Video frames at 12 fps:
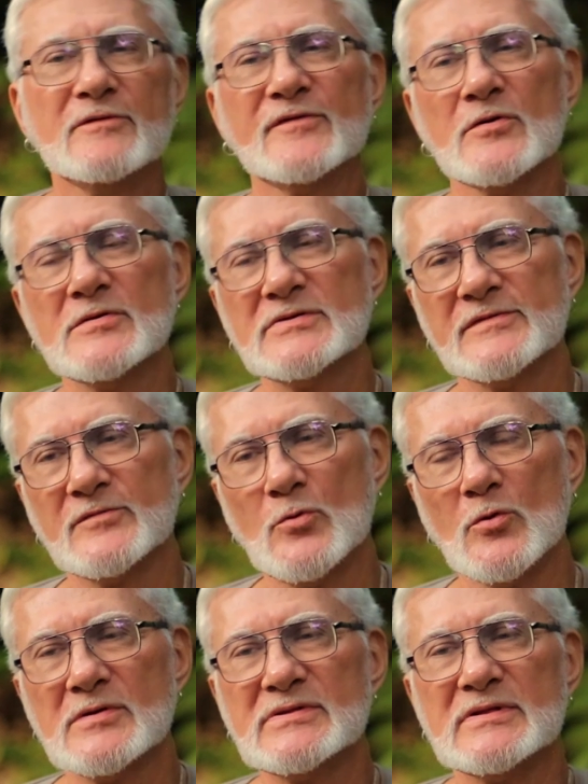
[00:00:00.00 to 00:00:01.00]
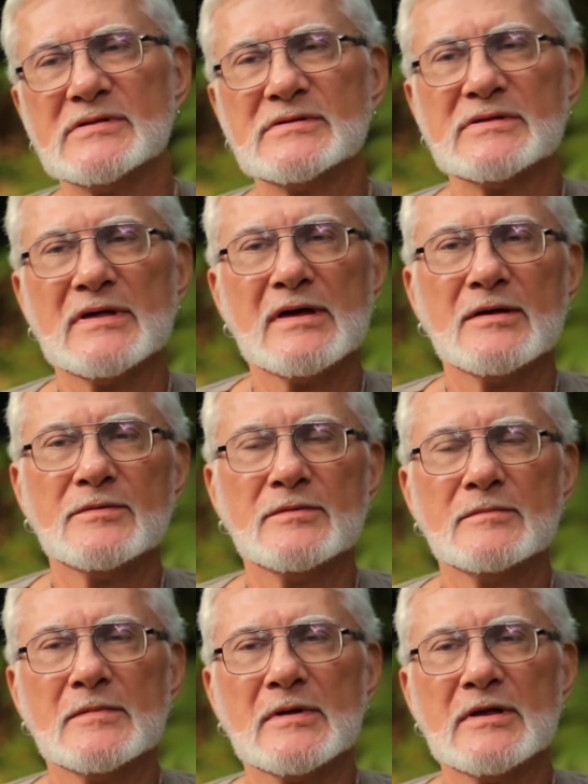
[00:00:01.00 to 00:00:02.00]
The first, of course, is
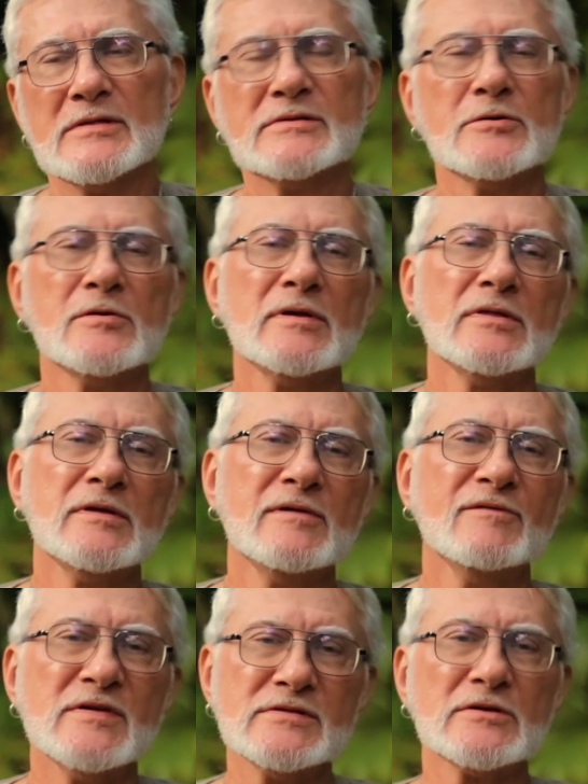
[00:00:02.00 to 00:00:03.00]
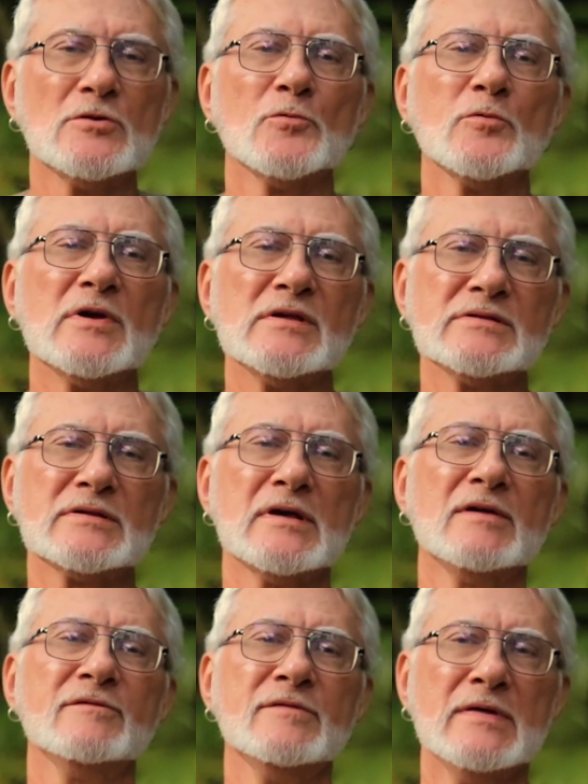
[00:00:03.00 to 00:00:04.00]
considering the physical risk
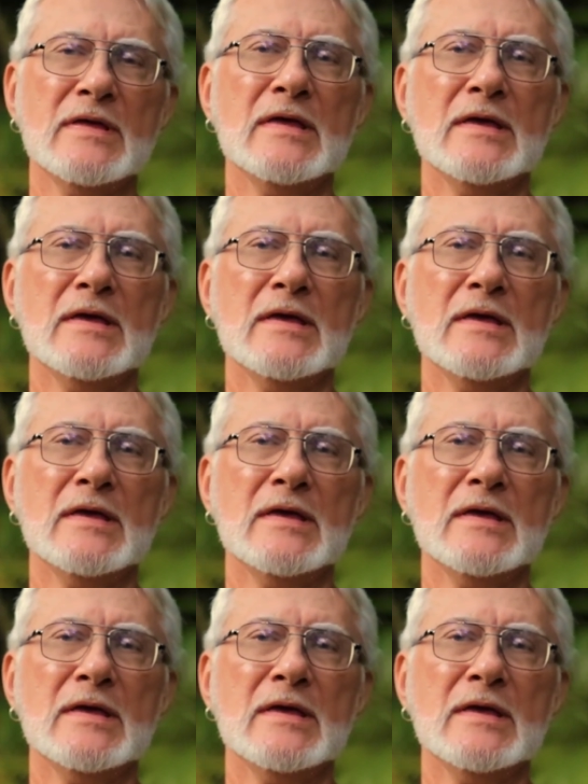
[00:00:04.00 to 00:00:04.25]
of